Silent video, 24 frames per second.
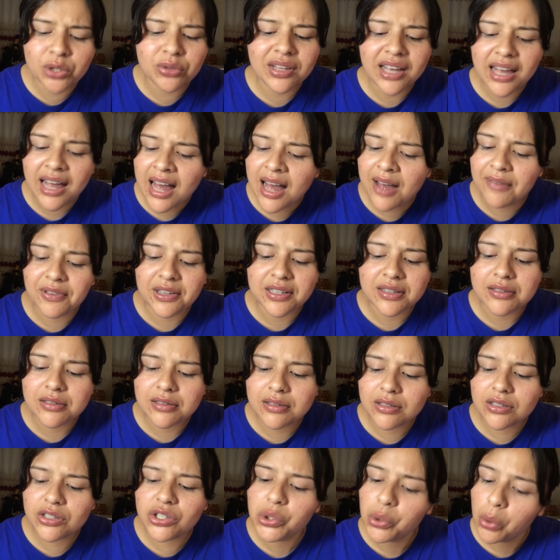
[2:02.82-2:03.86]
to the
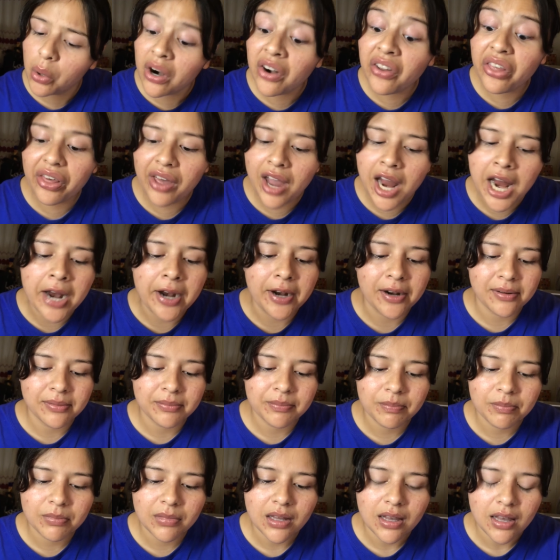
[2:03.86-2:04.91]
heavens, you are there.
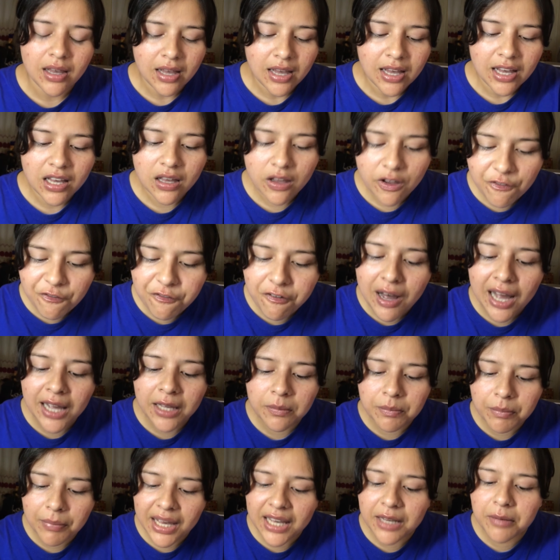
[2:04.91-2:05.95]
If
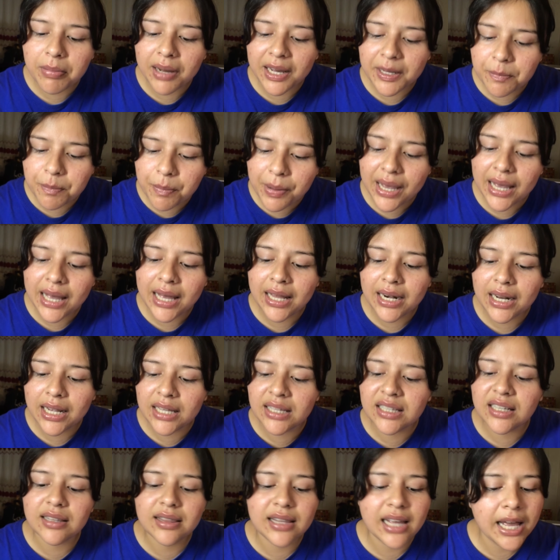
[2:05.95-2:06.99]
I make my bed
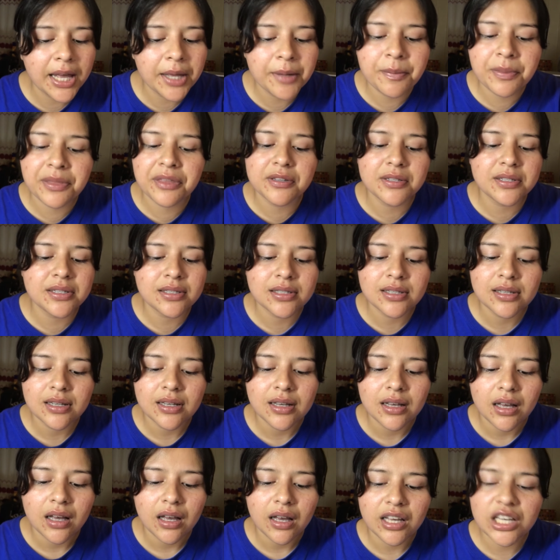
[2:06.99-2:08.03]
in the depths,
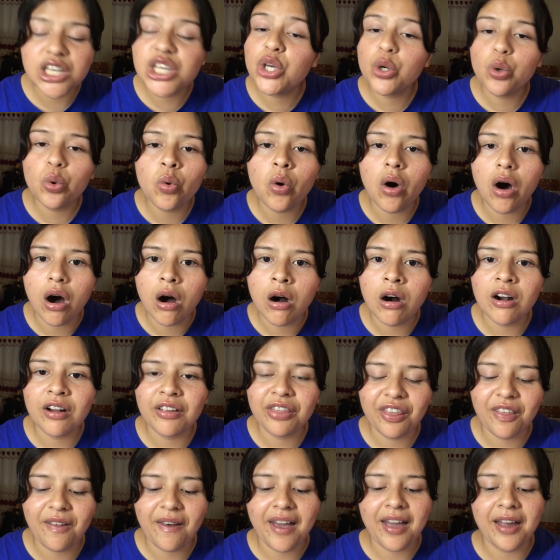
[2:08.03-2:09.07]
you are
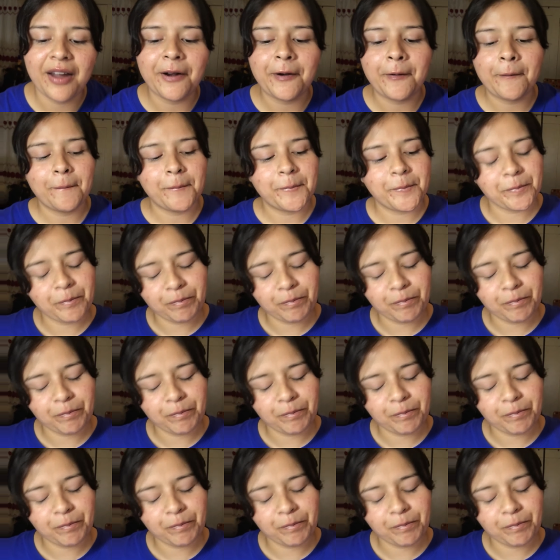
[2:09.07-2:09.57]
there."